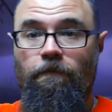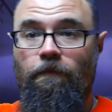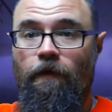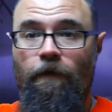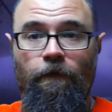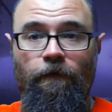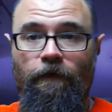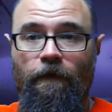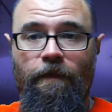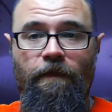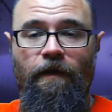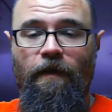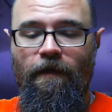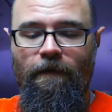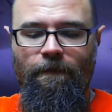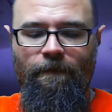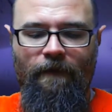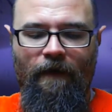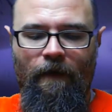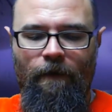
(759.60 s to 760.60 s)
it was a
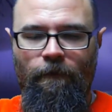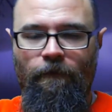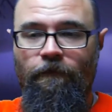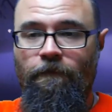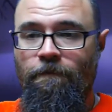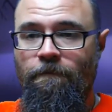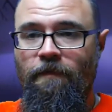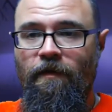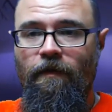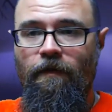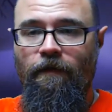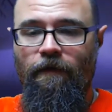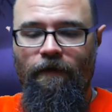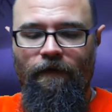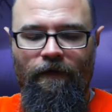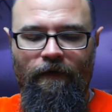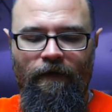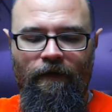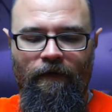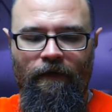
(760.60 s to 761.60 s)
theme that was
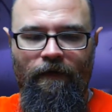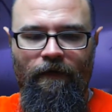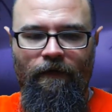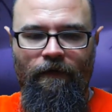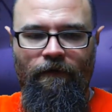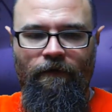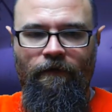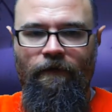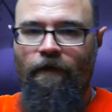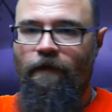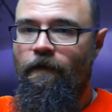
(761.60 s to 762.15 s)
mirrored in